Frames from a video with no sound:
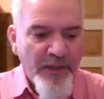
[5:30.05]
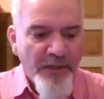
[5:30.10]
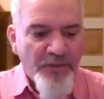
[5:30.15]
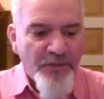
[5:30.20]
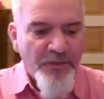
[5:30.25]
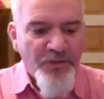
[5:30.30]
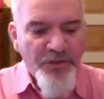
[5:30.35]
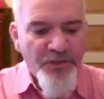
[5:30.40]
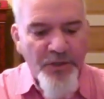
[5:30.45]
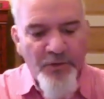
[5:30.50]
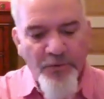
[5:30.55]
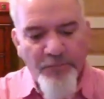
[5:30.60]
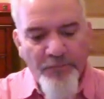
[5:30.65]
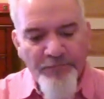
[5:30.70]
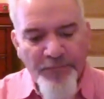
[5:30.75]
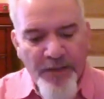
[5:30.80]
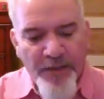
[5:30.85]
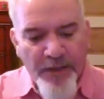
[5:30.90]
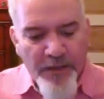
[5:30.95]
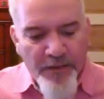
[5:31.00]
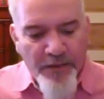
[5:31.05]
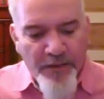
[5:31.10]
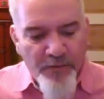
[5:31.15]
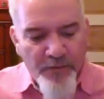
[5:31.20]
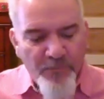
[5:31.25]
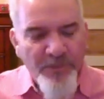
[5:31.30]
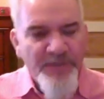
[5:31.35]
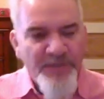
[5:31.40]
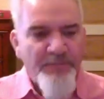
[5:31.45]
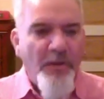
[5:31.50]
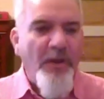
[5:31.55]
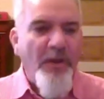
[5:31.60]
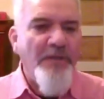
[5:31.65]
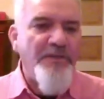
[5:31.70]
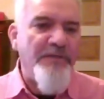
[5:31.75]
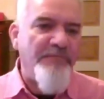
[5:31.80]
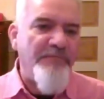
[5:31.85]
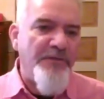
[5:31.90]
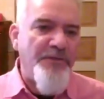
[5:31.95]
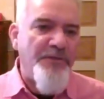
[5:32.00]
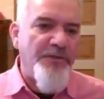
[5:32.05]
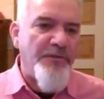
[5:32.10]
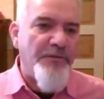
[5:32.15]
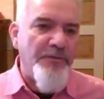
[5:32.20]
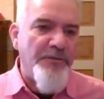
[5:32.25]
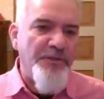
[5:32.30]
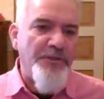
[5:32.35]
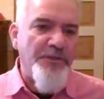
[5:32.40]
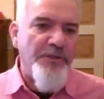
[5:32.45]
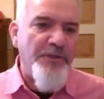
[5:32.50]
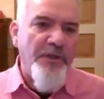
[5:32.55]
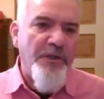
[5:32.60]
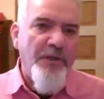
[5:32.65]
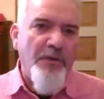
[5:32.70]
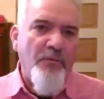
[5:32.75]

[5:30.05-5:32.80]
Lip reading: so the response of the church